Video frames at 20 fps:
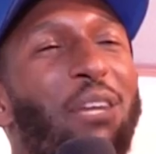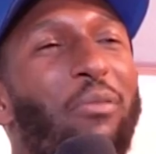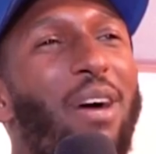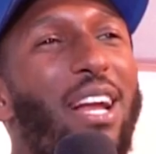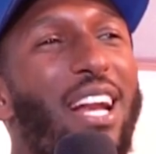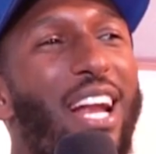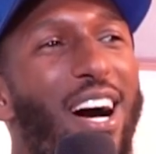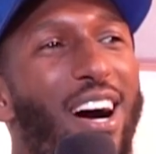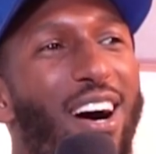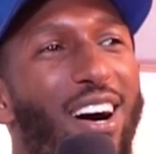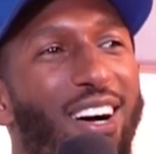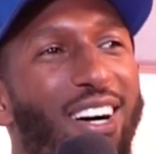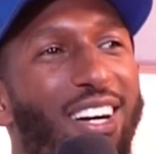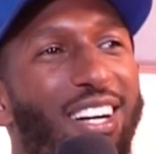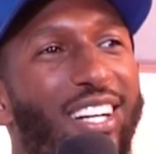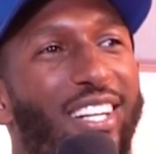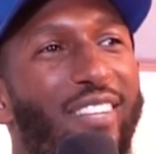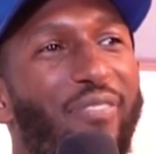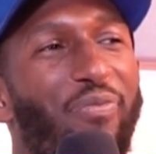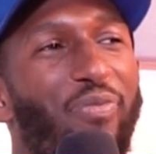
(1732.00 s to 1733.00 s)
went out,
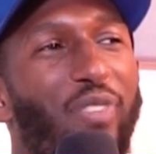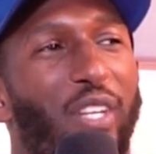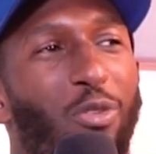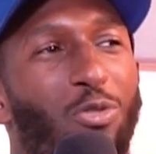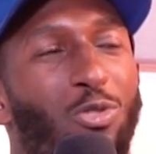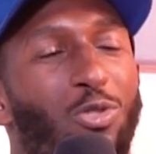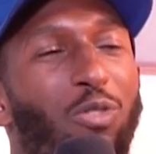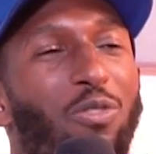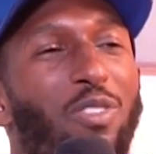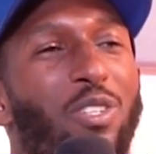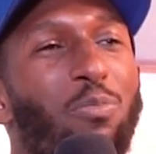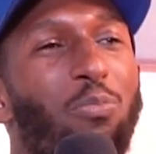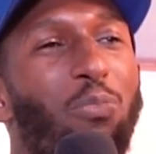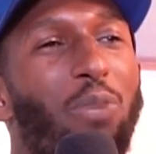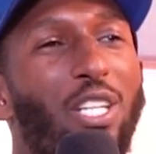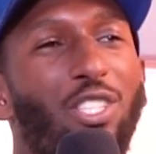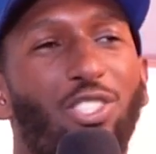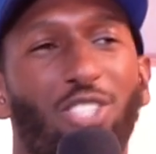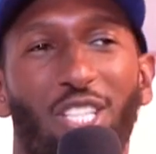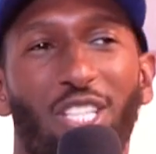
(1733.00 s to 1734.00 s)
he was with his
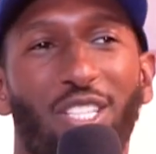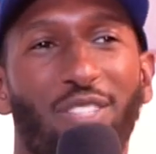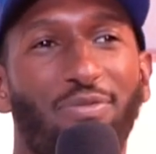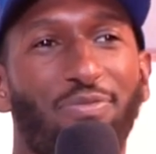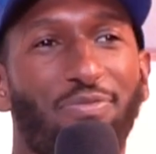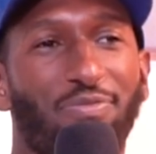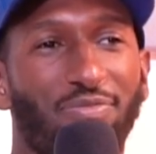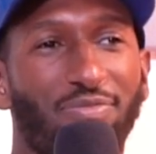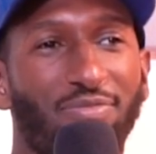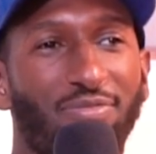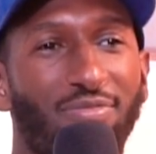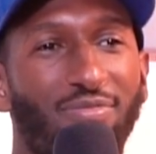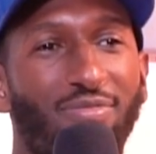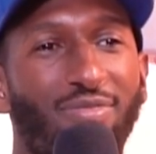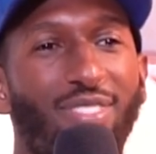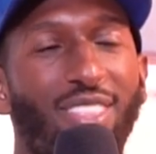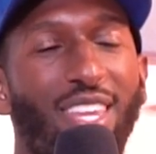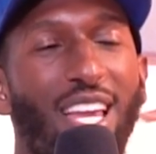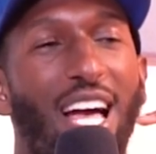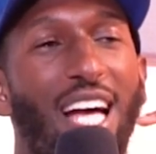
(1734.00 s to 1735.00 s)
brethren,
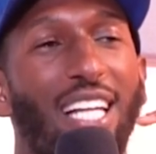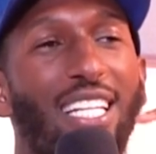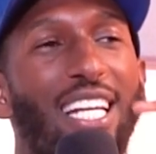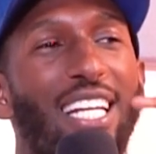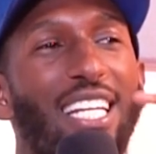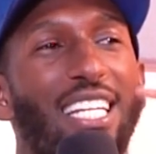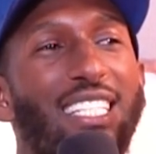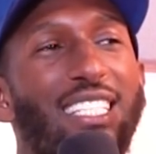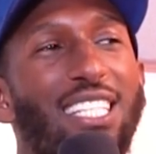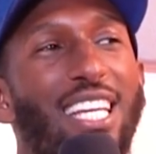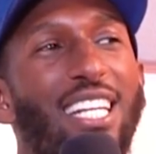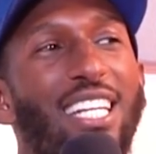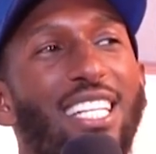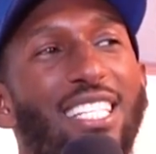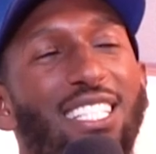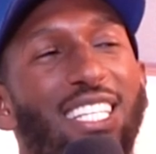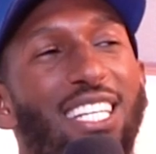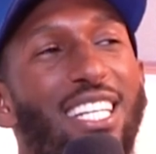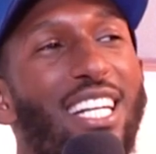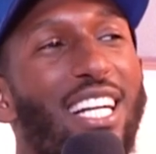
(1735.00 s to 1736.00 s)
and then he said he
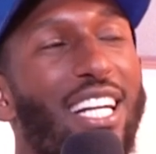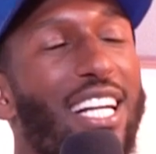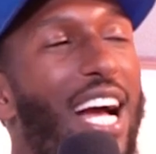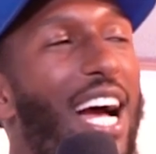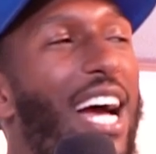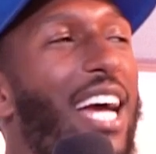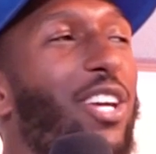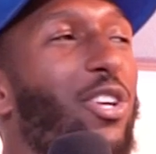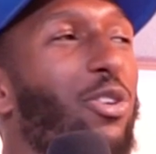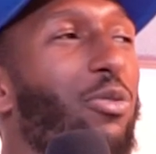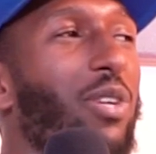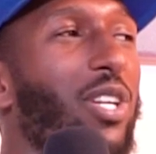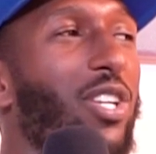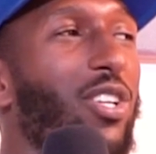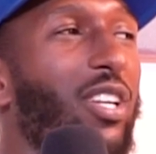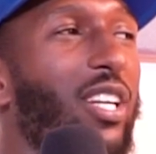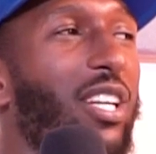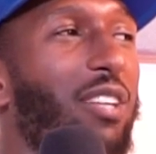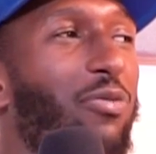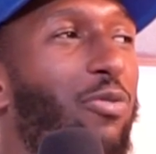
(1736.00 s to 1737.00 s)
seen a guy who he,
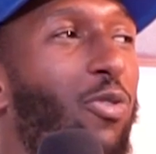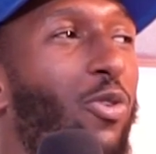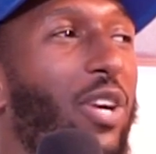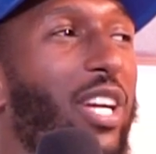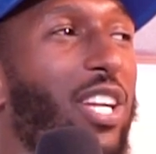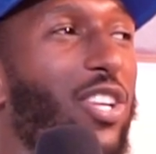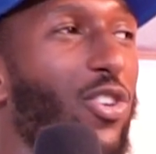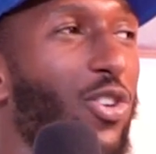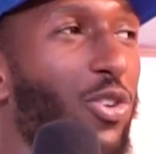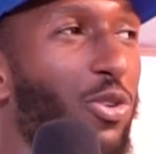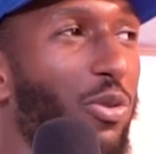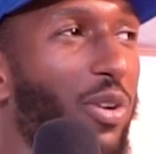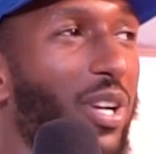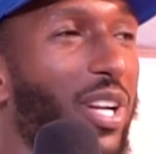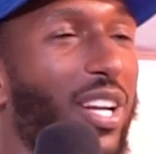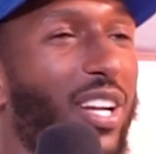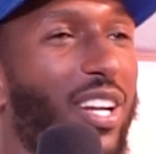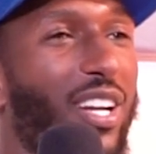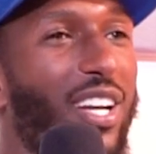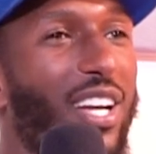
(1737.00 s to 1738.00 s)
he thought he knew,
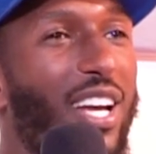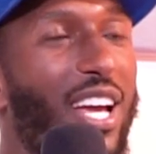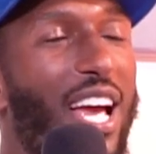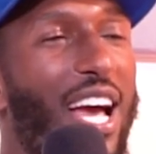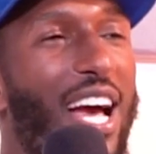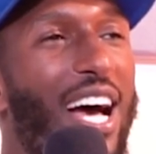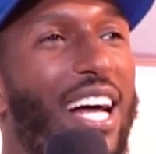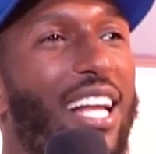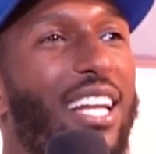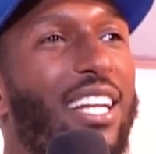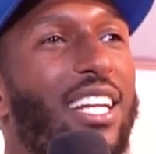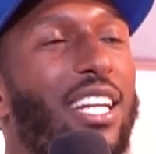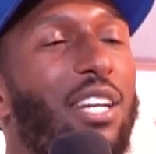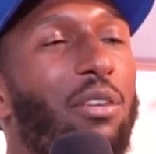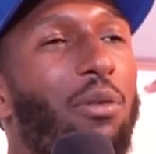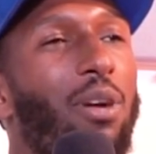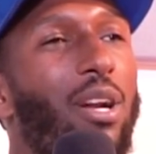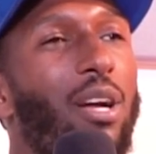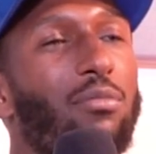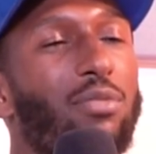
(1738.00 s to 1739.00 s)
innit? And he
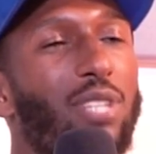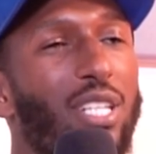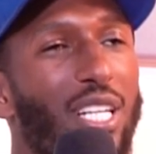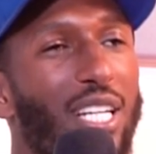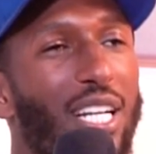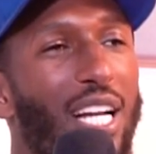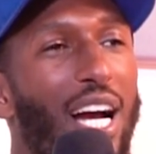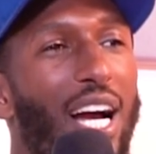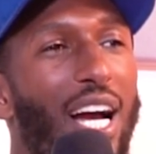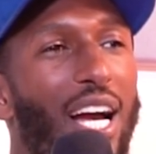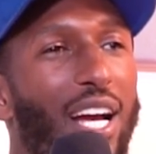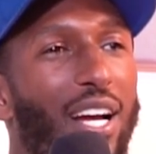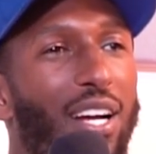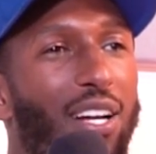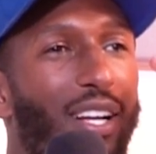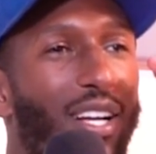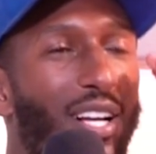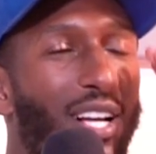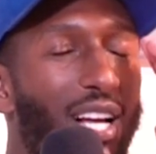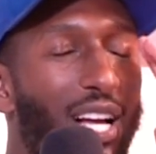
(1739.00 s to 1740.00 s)
went up to the guy
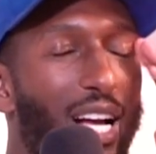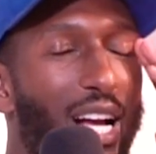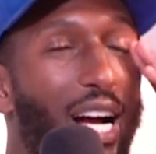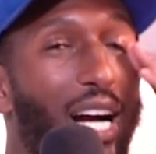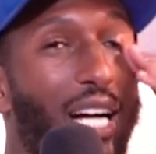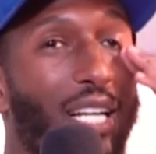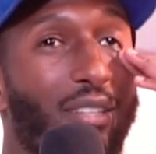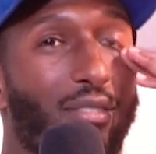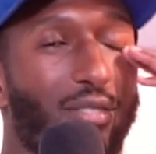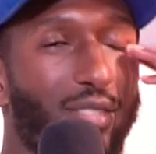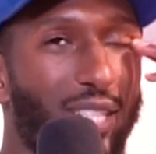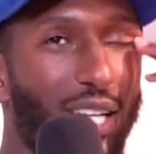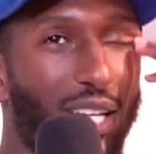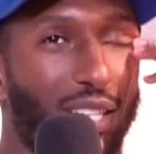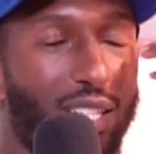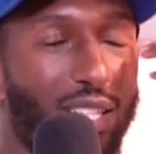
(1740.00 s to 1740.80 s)
and he was like